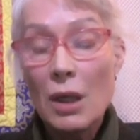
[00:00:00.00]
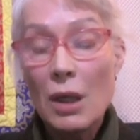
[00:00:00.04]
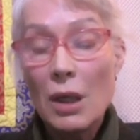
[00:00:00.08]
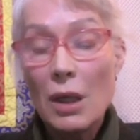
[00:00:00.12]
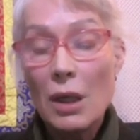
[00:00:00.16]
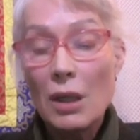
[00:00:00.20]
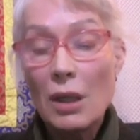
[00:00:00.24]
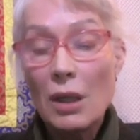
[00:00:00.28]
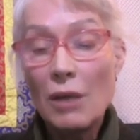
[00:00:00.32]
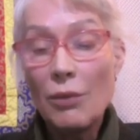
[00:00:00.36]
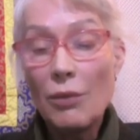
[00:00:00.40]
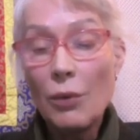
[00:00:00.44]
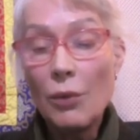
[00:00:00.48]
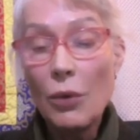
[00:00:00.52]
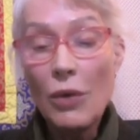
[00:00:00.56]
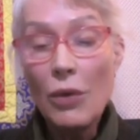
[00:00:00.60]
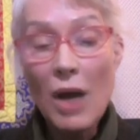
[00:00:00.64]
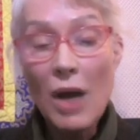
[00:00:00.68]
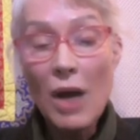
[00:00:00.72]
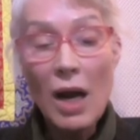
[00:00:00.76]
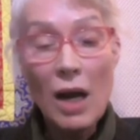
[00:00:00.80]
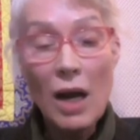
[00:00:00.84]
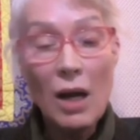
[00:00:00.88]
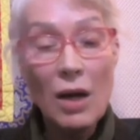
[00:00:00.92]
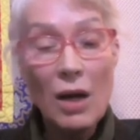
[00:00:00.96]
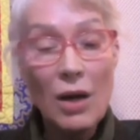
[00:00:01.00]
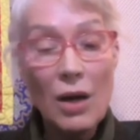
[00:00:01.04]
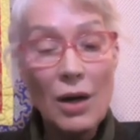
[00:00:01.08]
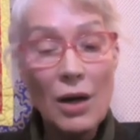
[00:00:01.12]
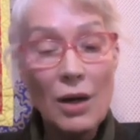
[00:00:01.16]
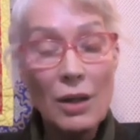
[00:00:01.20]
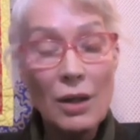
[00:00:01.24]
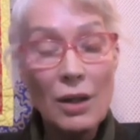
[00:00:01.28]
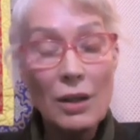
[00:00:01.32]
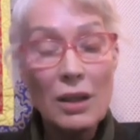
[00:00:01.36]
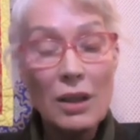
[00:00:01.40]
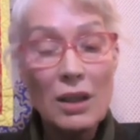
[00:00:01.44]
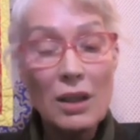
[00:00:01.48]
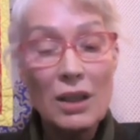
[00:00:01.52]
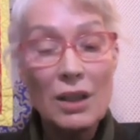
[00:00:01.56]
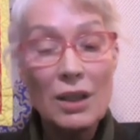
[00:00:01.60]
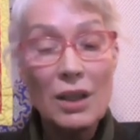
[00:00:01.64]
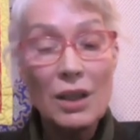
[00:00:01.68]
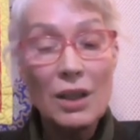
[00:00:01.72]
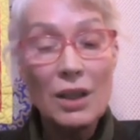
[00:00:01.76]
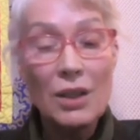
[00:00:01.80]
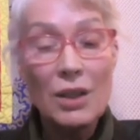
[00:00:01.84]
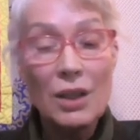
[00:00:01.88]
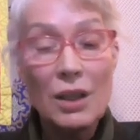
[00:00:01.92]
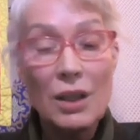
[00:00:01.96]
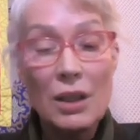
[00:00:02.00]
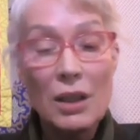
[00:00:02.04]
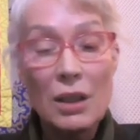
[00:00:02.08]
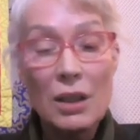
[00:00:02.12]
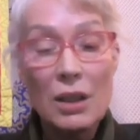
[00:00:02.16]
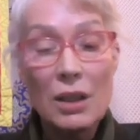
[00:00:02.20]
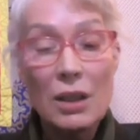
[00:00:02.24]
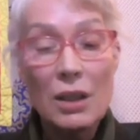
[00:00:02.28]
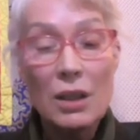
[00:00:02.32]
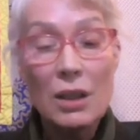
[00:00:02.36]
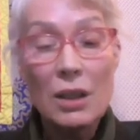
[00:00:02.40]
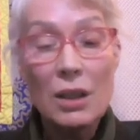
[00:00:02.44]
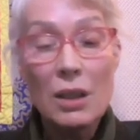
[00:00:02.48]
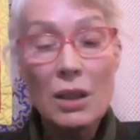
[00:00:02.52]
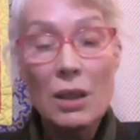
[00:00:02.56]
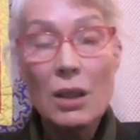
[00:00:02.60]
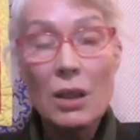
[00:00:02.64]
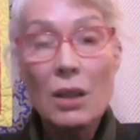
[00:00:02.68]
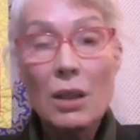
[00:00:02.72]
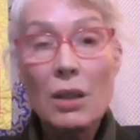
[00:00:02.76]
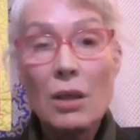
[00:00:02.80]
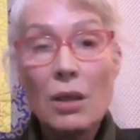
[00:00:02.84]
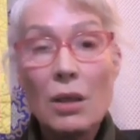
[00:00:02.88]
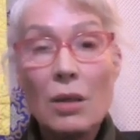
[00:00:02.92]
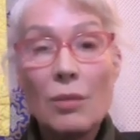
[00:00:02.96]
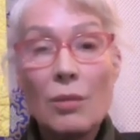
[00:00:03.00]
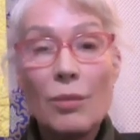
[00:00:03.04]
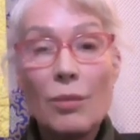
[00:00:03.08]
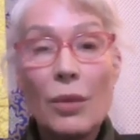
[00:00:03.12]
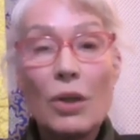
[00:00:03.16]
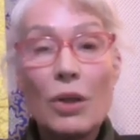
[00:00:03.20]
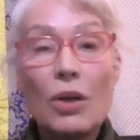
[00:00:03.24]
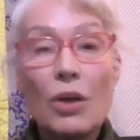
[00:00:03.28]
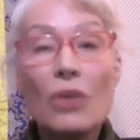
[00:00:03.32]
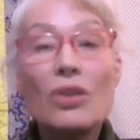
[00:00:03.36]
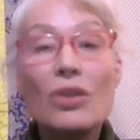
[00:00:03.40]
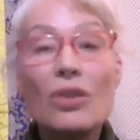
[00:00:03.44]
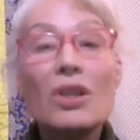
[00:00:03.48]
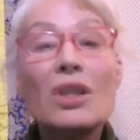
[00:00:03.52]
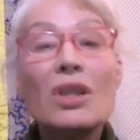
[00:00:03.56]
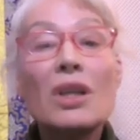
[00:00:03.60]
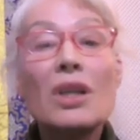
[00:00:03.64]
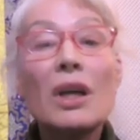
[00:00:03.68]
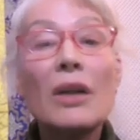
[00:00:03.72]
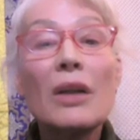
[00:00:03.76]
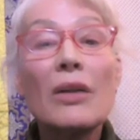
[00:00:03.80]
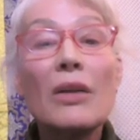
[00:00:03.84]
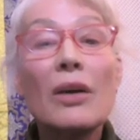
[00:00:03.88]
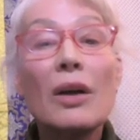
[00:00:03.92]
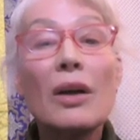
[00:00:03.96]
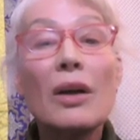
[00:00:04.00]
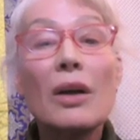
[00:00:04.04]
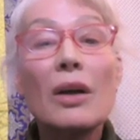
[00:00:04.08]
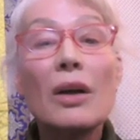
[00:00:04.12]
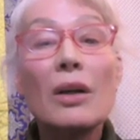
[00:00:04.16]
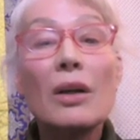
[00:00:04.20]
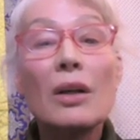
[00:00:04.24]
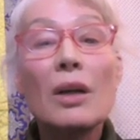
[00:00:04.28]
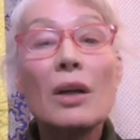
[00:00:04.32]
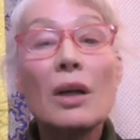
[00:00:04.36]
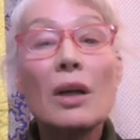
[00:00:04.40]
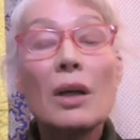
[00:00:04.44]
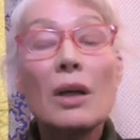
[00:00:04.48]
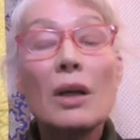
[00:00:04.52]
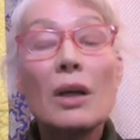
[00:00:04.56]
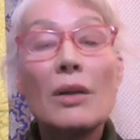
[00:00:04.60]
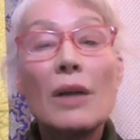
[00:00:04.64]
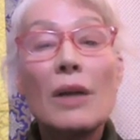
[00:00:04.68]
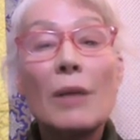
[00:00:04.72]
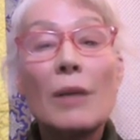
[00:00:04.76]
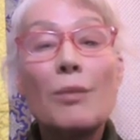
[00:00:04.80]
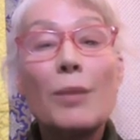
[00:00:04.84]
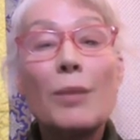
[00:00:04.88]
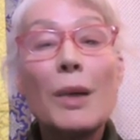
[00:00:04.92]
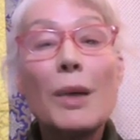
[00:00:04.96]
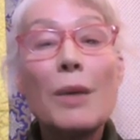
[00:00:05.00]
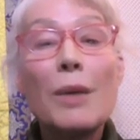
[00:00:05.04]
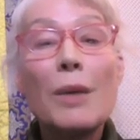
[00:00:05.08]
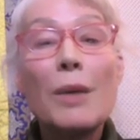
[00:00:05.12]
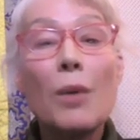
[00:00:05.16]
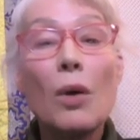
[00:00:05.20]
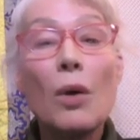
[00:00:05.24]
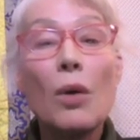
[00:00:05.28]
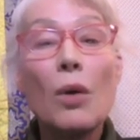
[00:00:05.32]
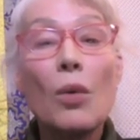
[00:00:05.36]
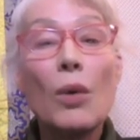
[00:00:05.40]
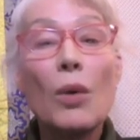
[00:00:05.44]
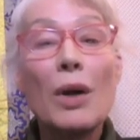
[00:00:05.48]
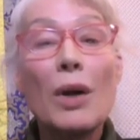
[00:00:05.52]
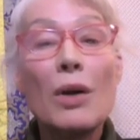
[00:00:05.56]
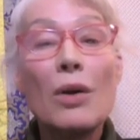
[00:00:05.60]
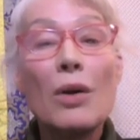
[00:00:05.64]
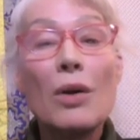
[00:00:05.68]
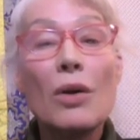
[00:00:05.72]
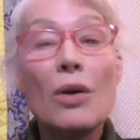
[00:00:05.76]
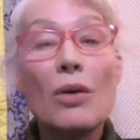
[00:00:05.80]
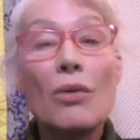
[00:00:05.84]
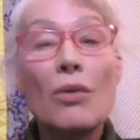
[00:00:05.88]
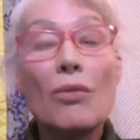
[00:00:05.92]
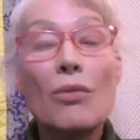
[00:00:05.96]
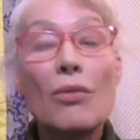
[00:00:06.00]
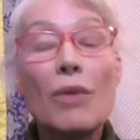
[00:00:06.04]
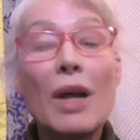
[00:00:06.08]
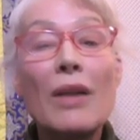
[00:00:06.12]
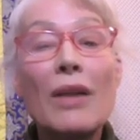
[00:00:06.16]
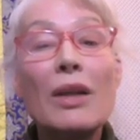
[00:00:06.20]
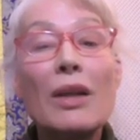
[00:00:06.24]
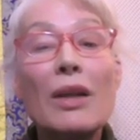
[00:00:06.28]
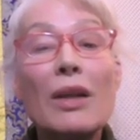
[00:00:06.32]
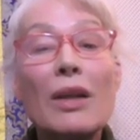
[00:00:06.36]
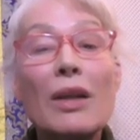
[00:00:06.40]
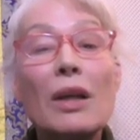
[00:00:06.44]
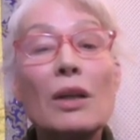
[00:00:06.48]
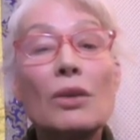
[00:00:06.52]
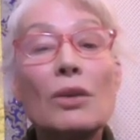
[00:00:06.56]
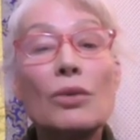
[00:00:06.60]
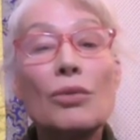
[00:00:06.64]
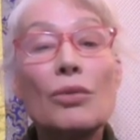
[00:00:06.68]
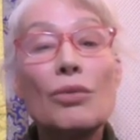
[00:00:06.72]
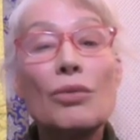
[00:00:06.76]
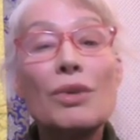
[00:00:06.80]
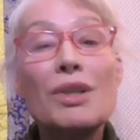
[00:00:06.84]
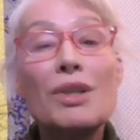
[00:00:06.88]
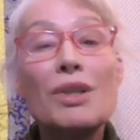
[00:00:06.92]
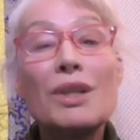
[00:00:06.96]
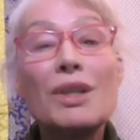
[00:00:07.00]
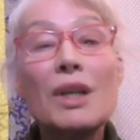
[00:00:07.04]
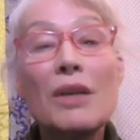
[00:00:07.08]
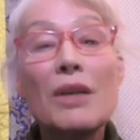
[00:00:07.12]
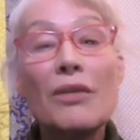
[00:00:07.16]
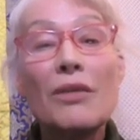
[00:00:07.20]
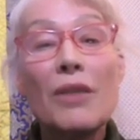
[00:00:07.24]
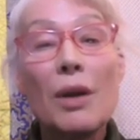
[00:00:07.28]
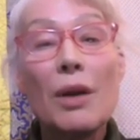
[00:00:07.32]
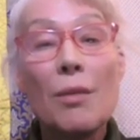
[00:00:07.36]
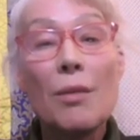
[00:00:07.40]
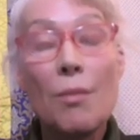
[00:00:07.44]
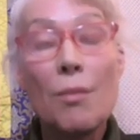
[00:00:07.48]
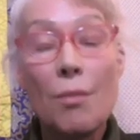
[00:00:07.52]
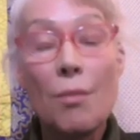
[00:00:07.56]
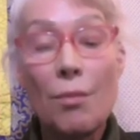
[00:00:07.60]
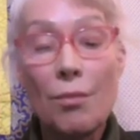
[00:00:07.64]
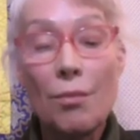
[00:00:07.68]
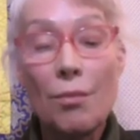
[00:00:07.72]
The Buddha learned these teachings, but considered that people were not ready to receive them.